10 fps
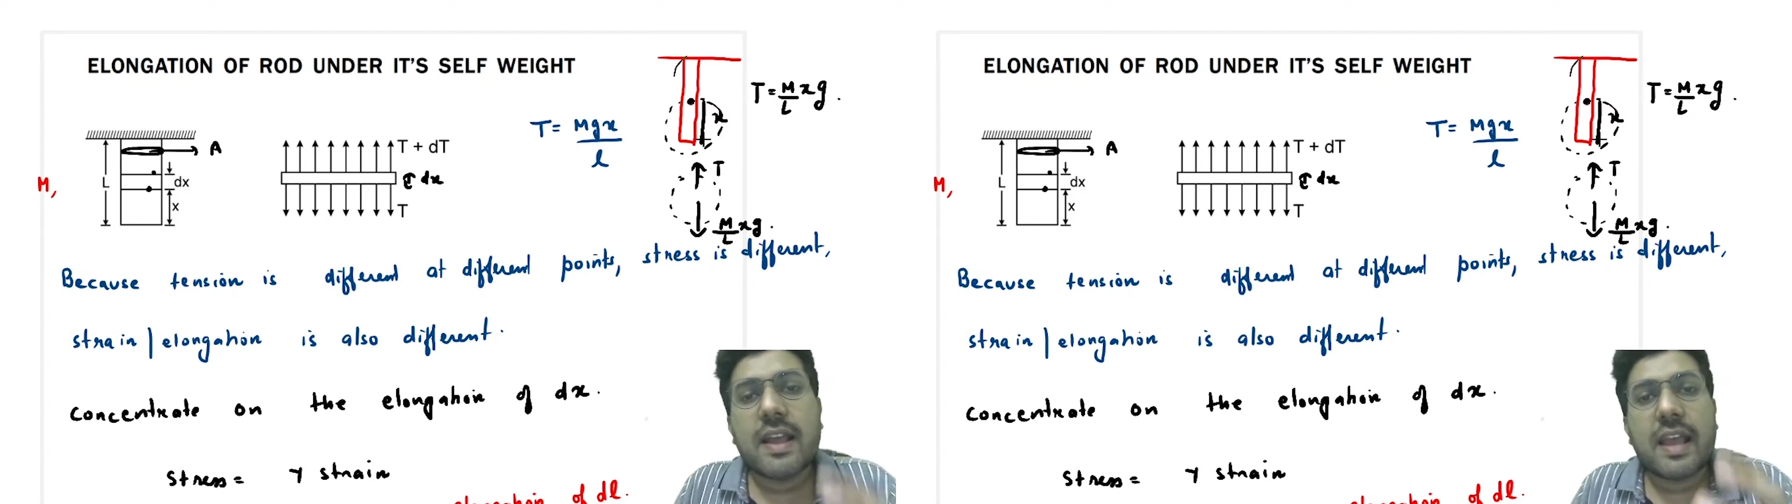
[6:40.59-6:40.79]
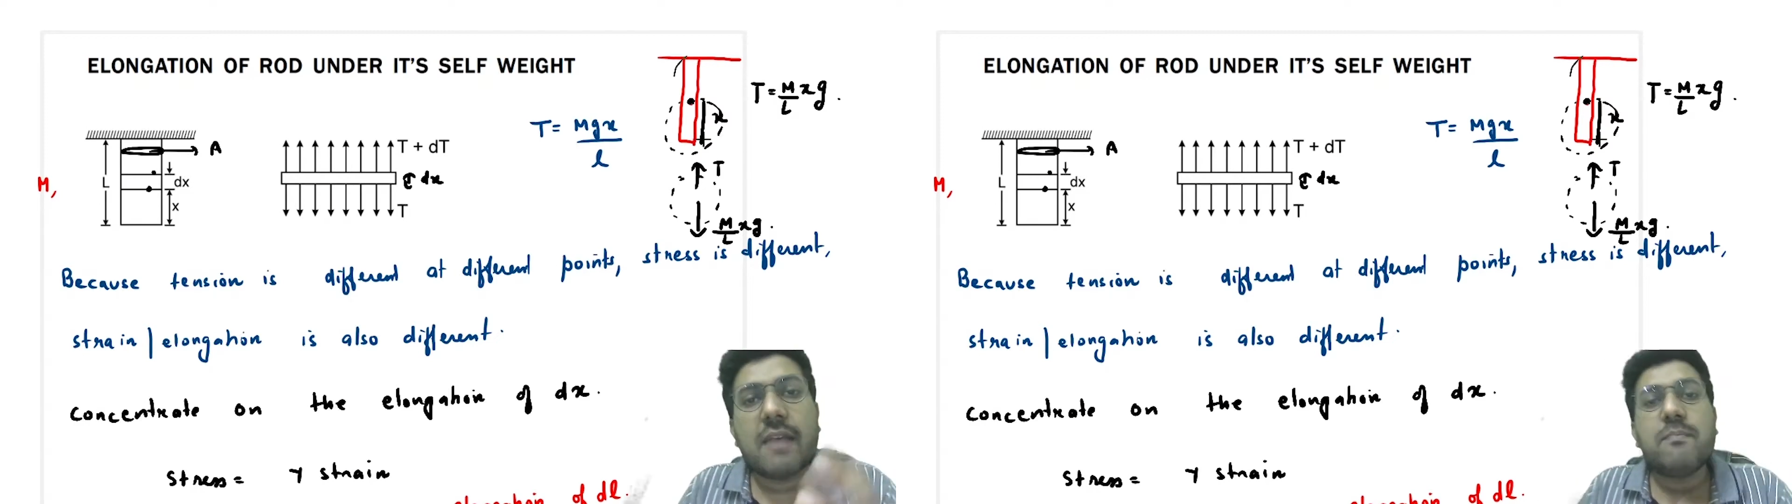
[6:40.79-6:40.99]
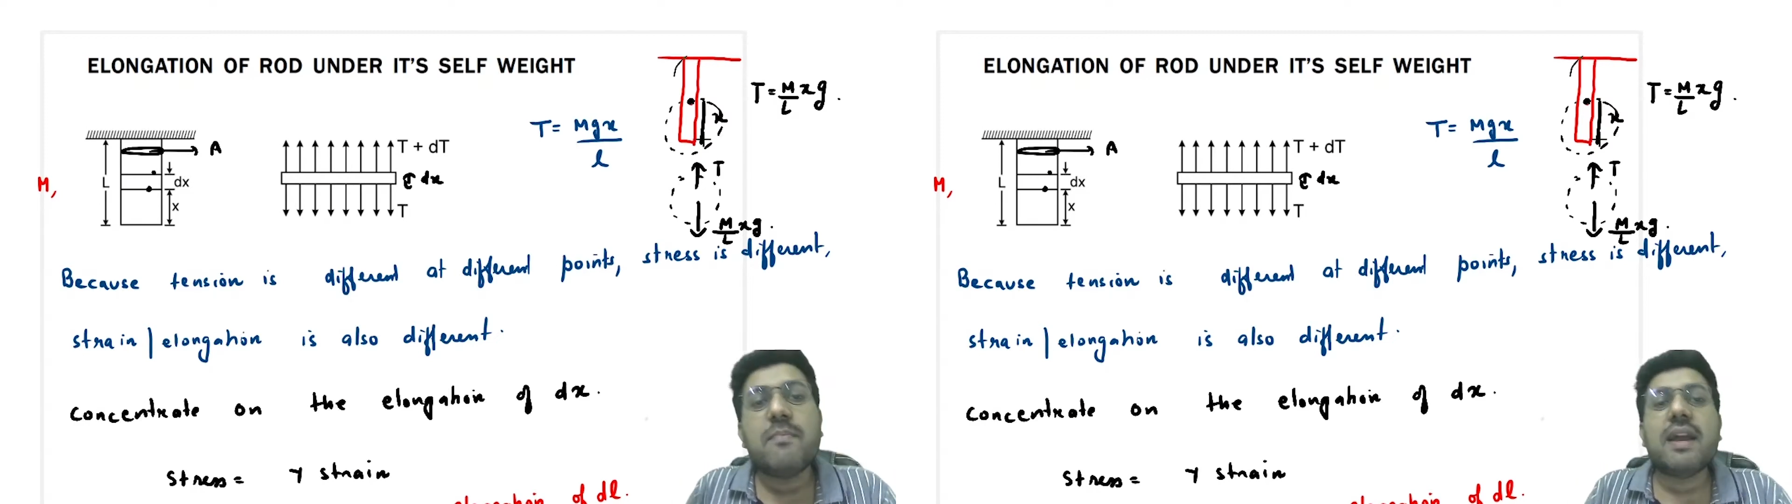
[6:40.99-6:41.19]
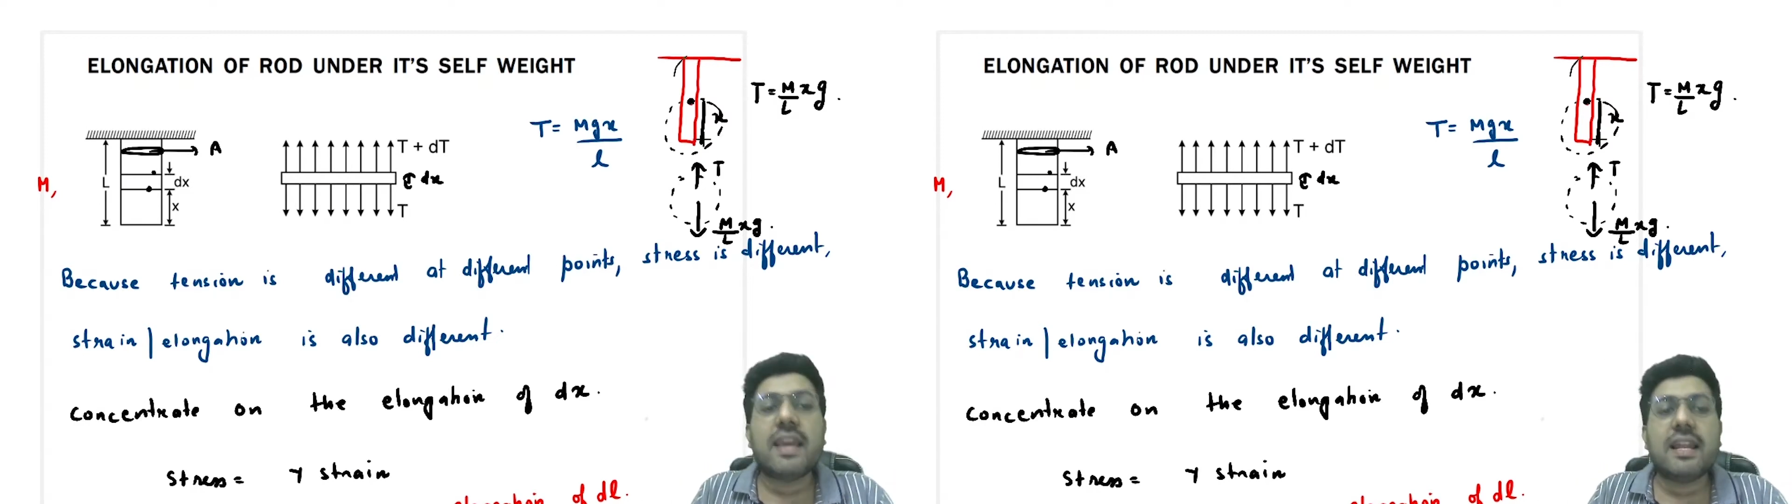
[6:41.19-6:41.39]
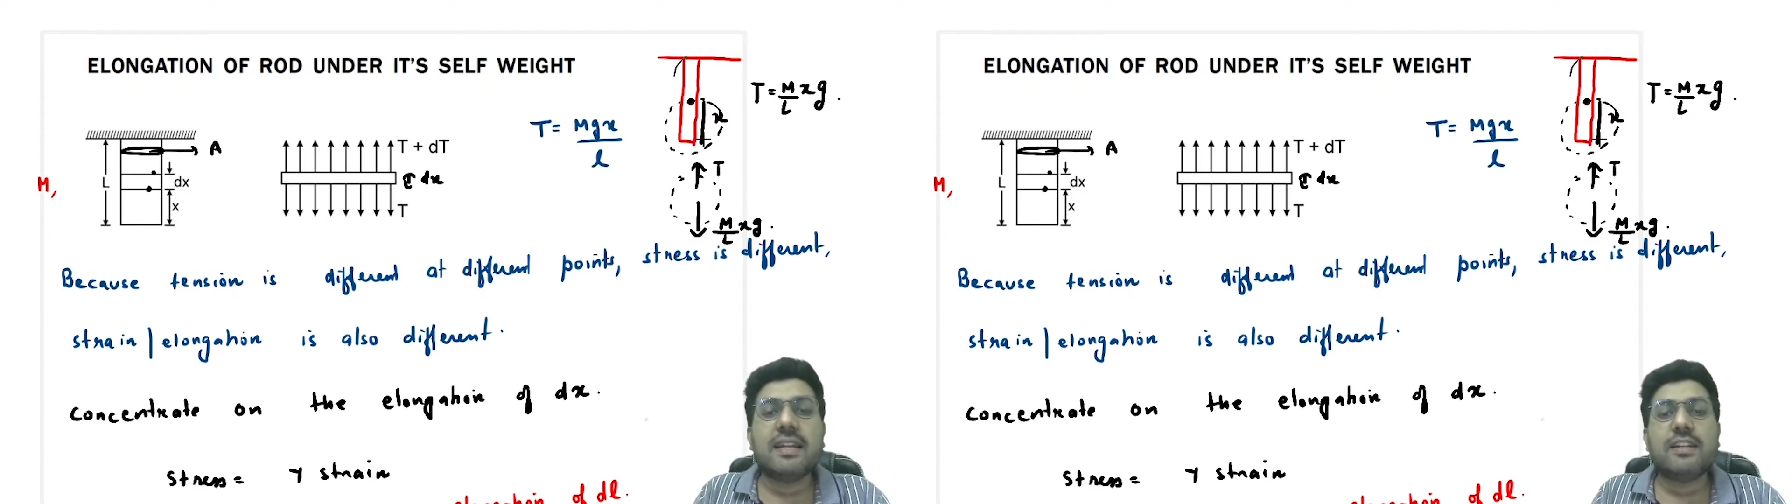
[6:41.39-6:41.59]
m by
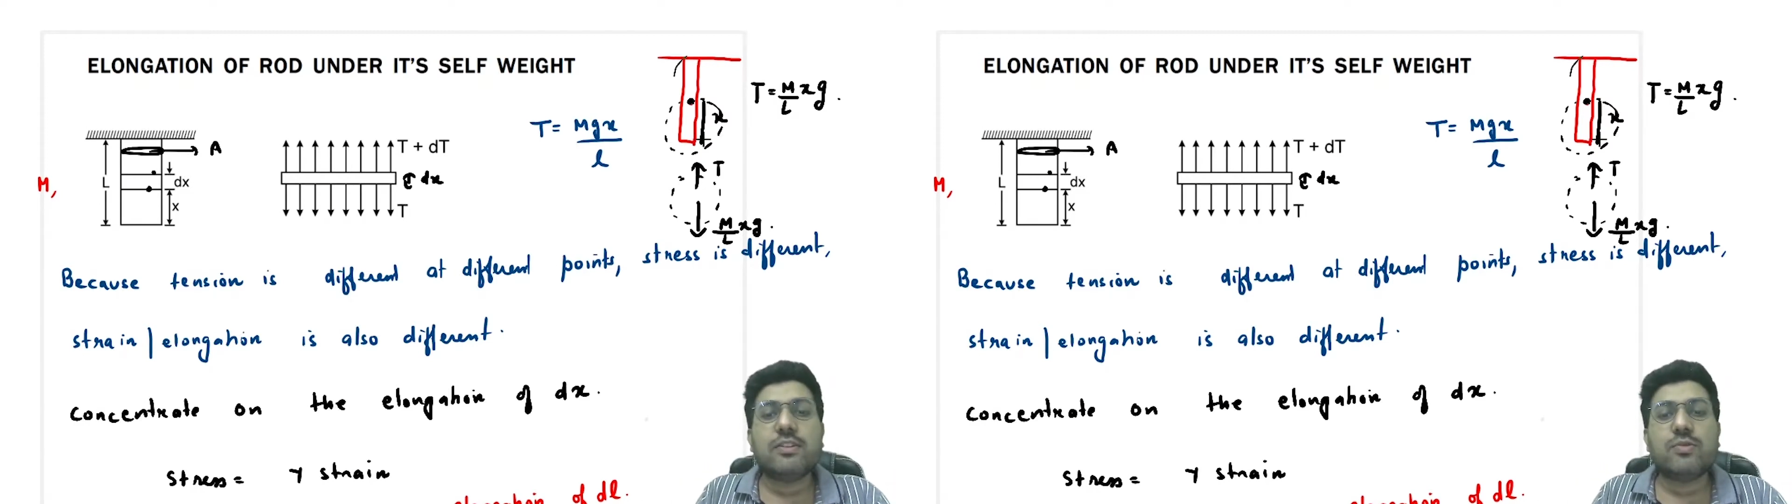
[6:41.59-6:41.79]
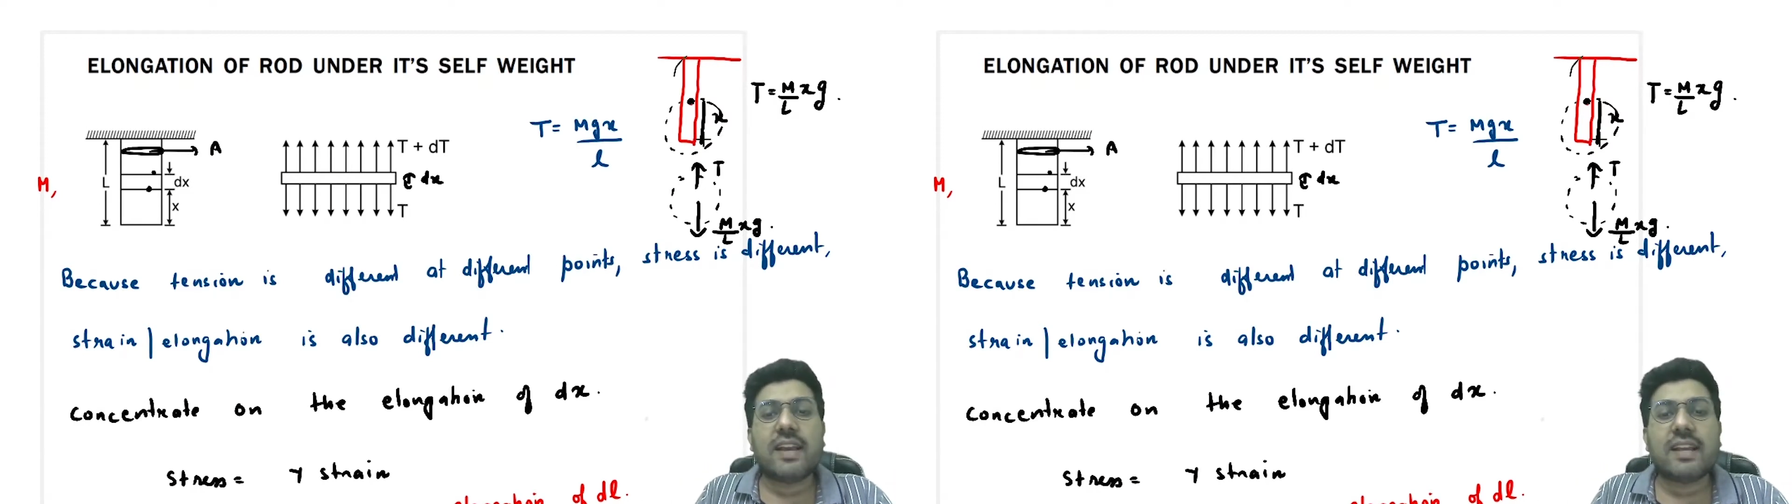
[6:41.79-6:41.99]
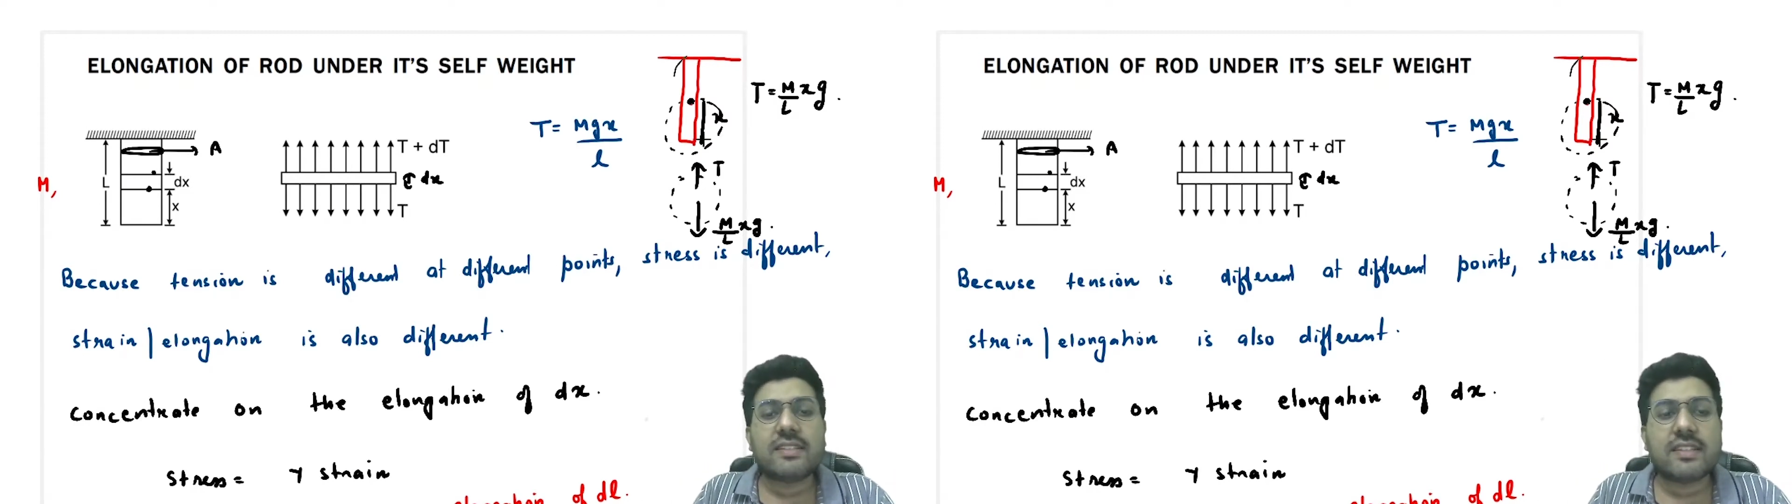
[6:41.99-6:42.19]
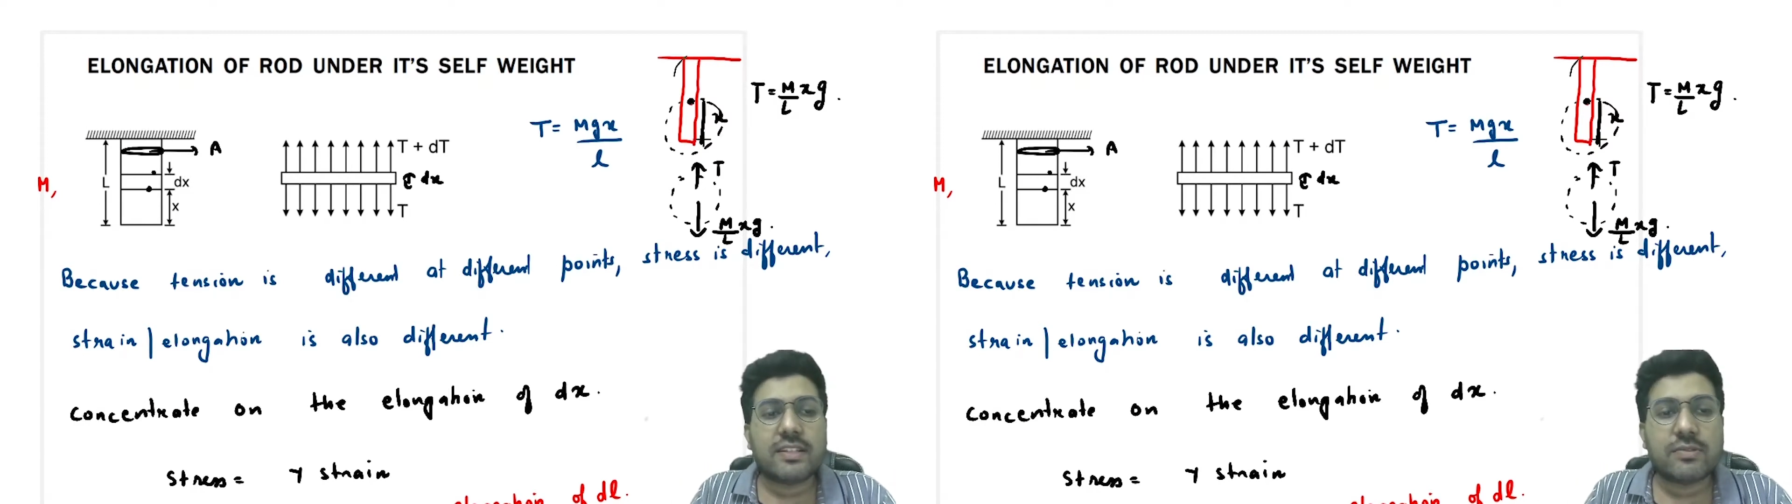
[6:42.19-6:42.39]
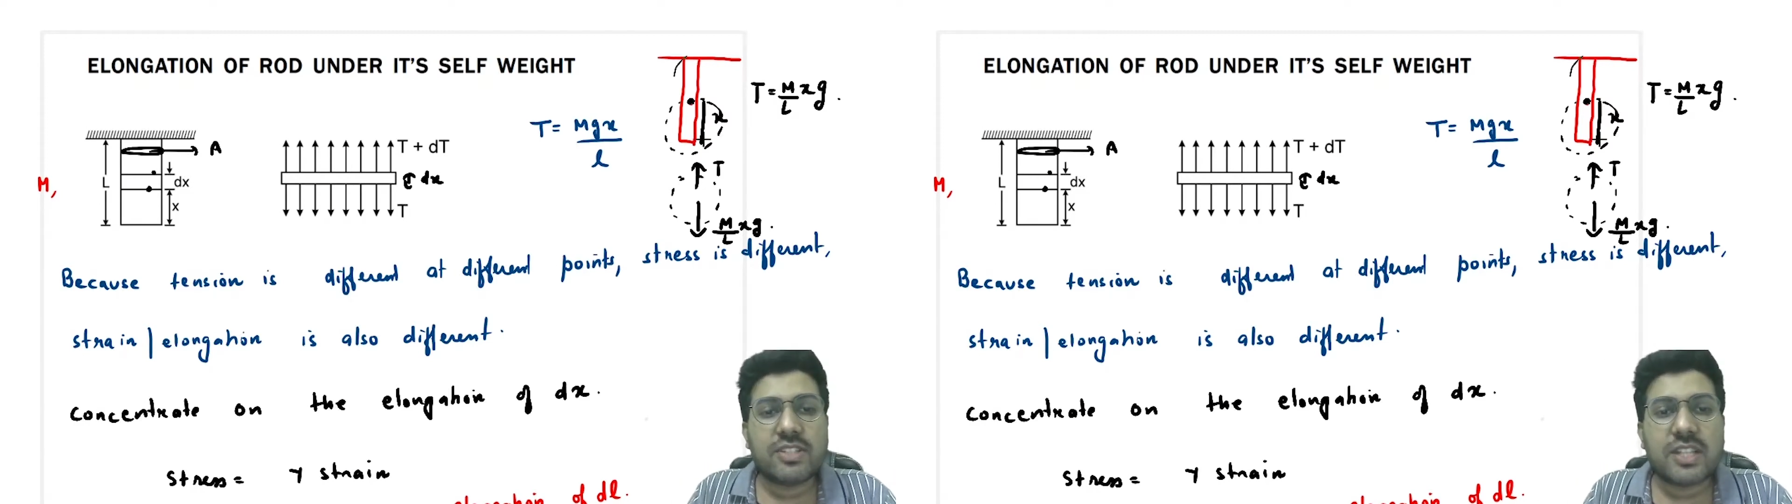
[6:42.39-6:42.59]
L into x
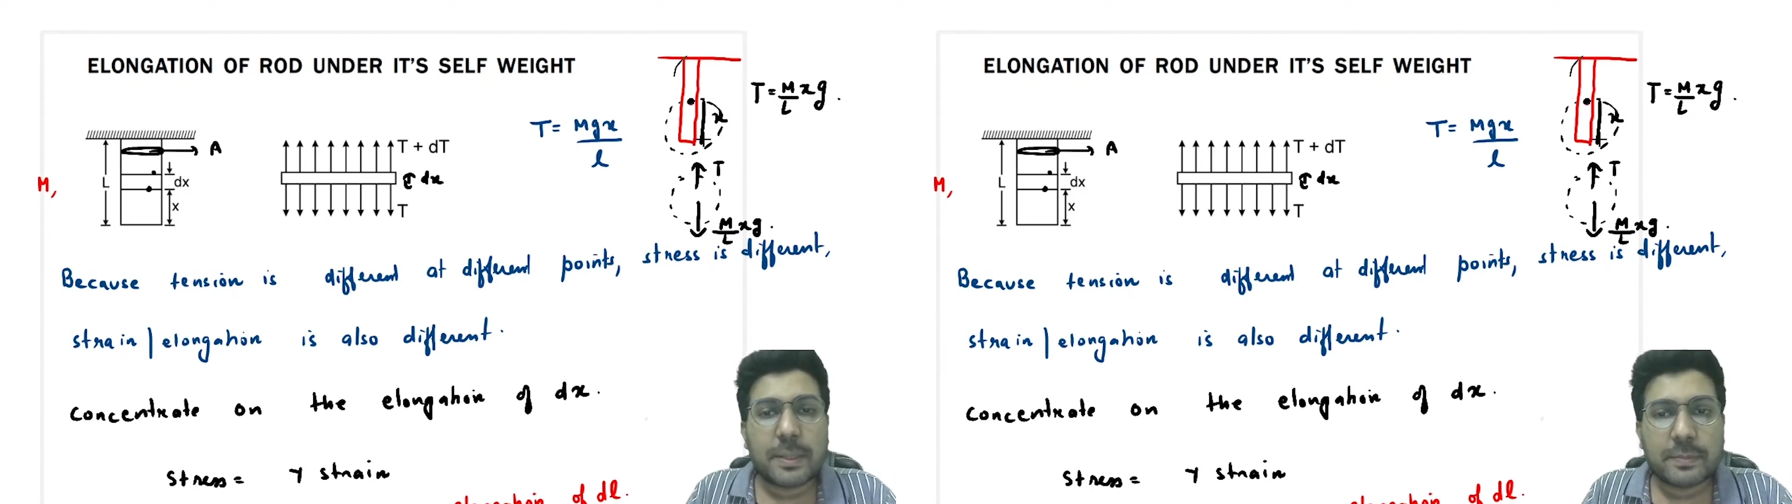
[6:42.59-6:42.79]
into g.